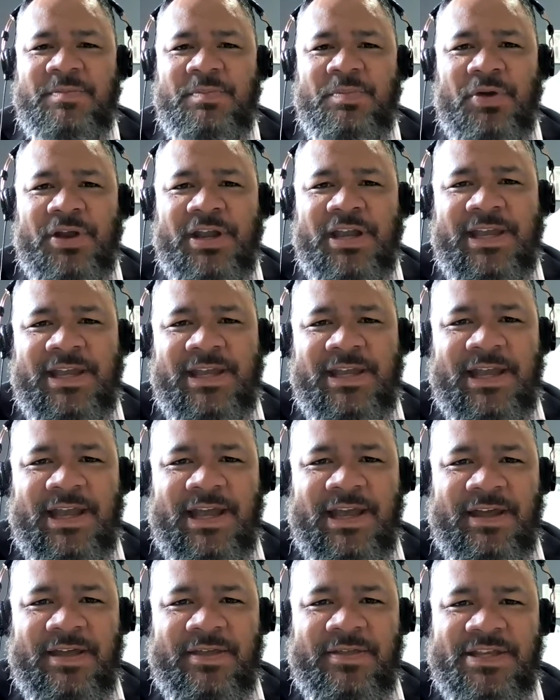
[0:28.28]

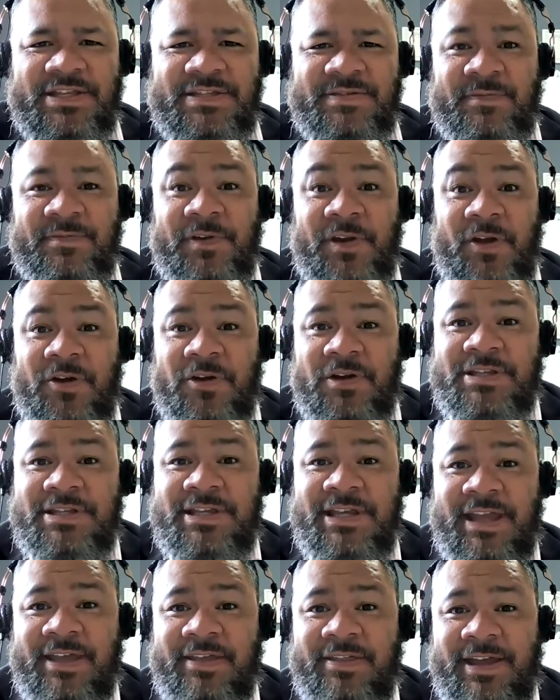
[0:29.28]
bringing this vlog
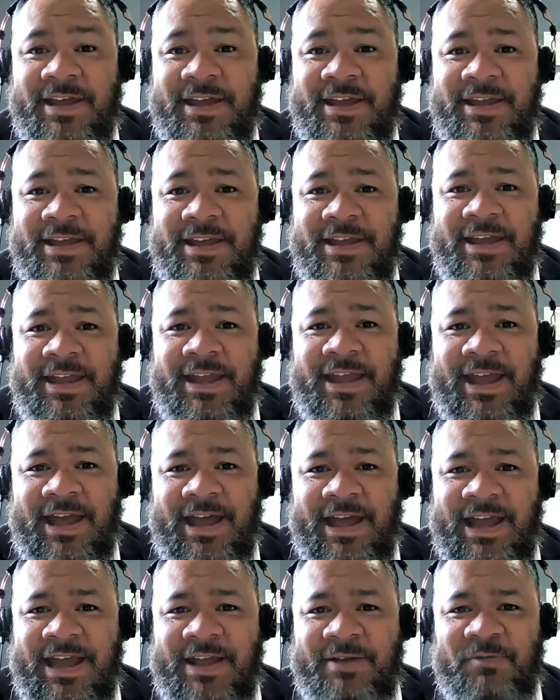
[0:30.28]
together
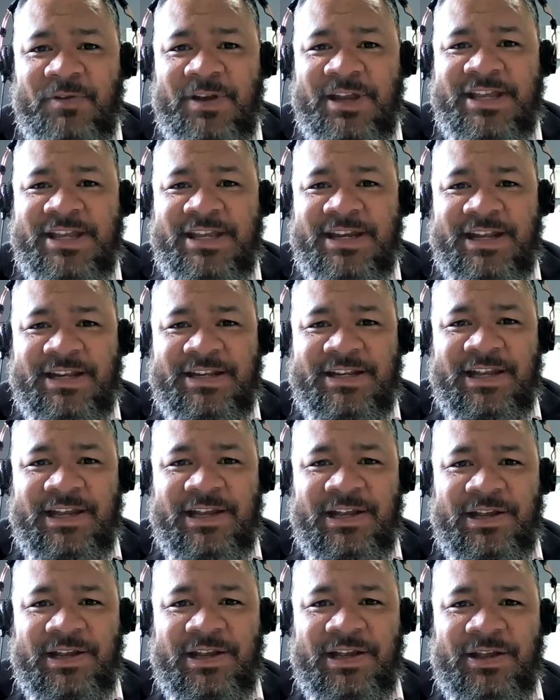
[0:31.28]
and
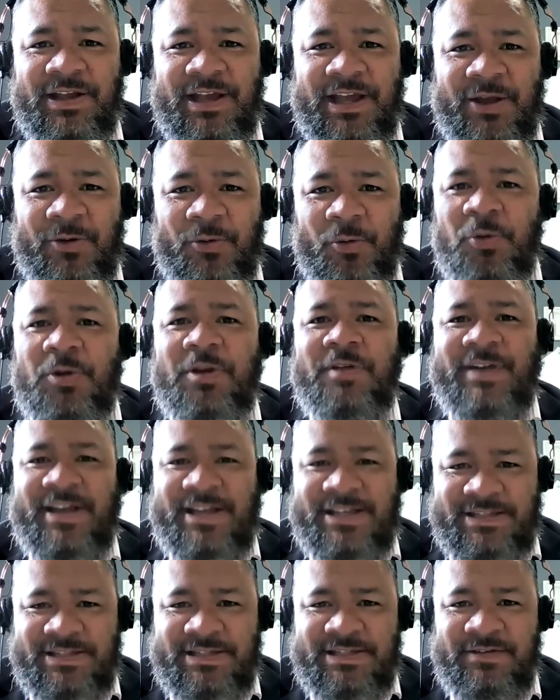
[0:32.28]
reconnecting all of
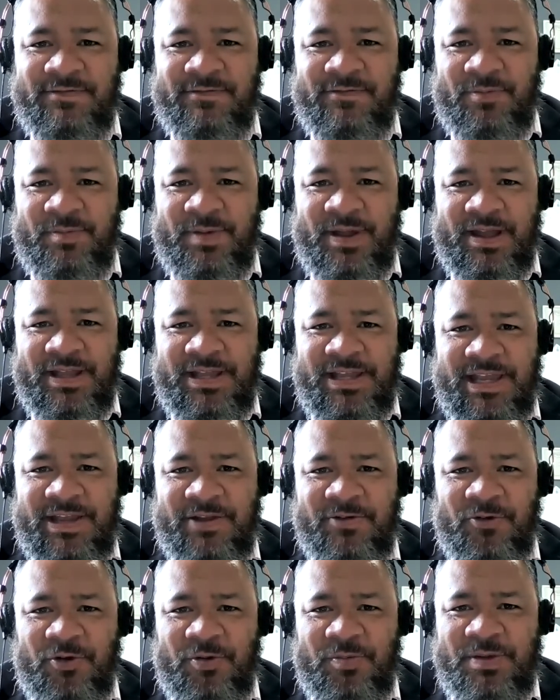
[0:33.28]
us from our year
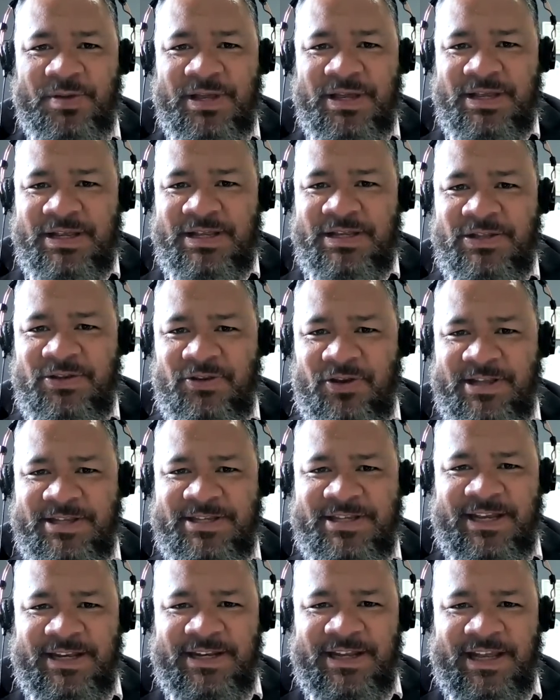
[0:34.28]
group,
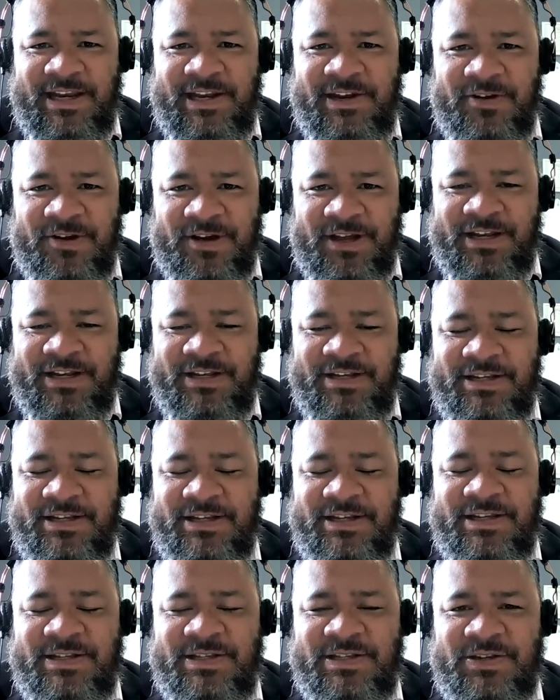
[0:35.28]
1989
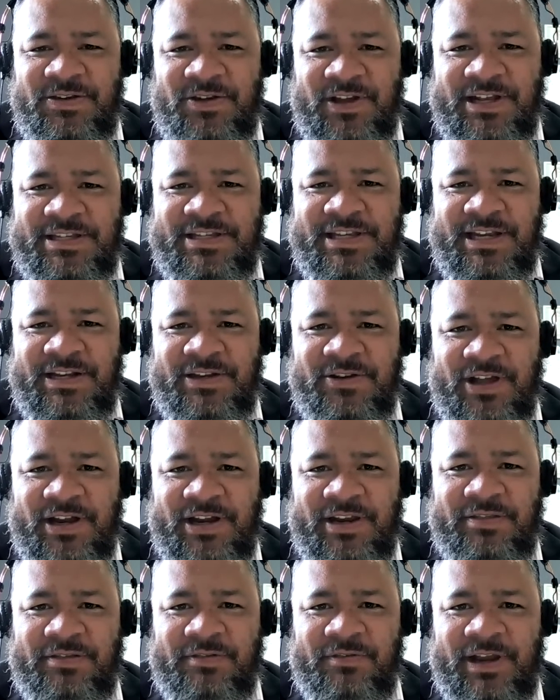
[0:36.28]
to
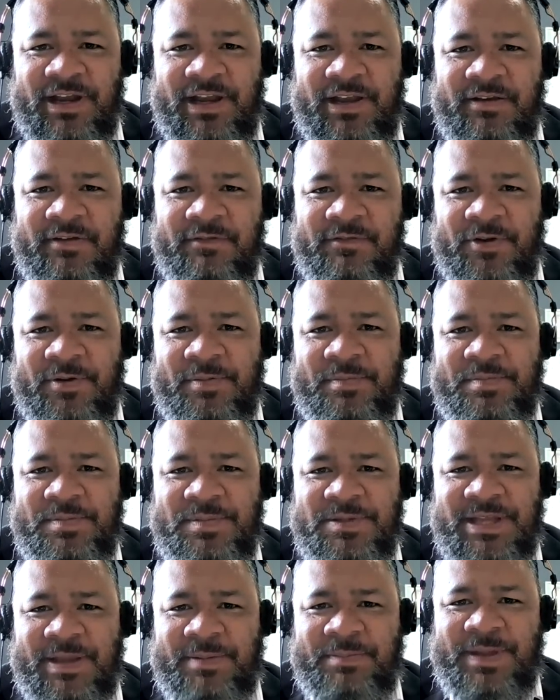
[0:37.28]
1993, from
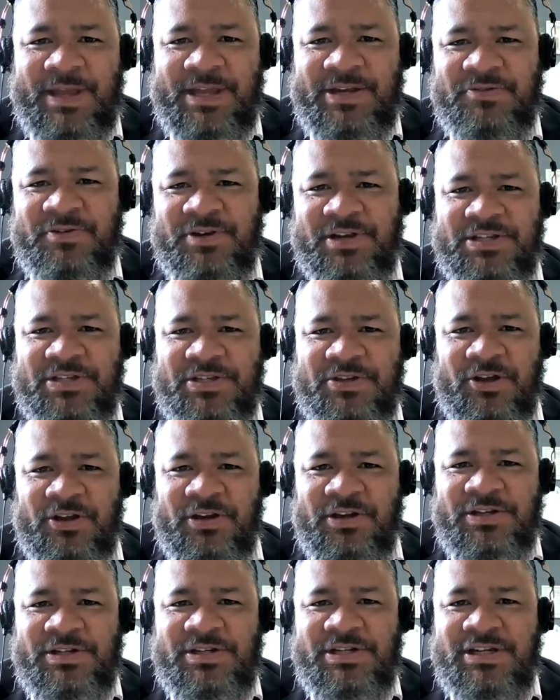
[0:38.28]
St. Patrick's
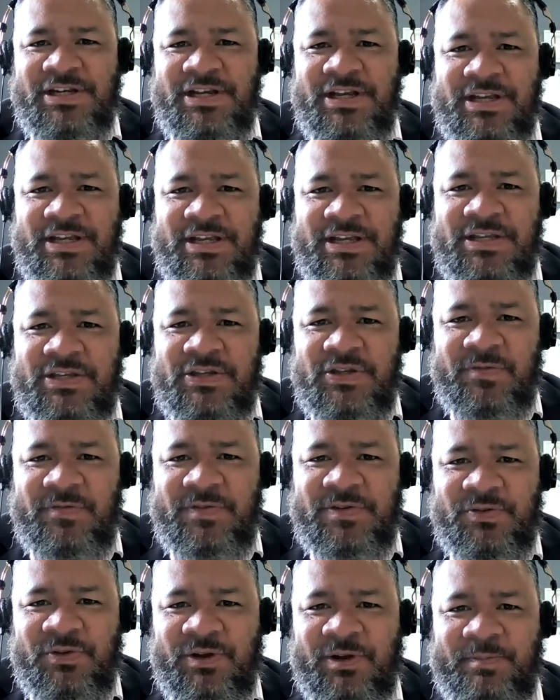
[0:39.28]
College,
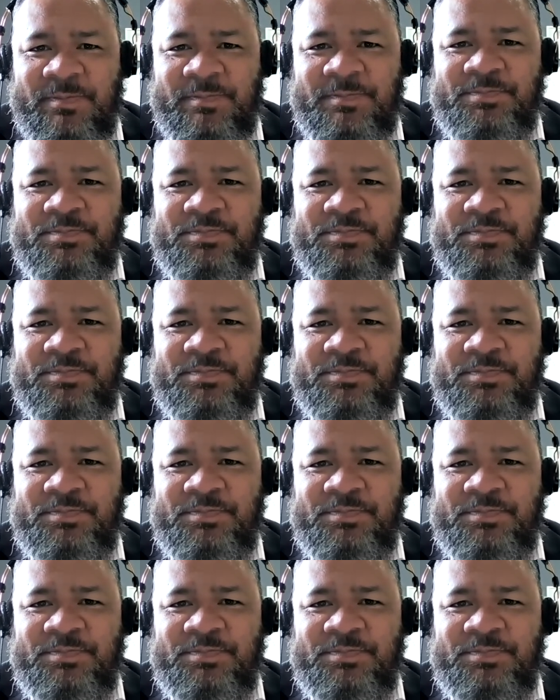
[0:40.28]
Silverstream.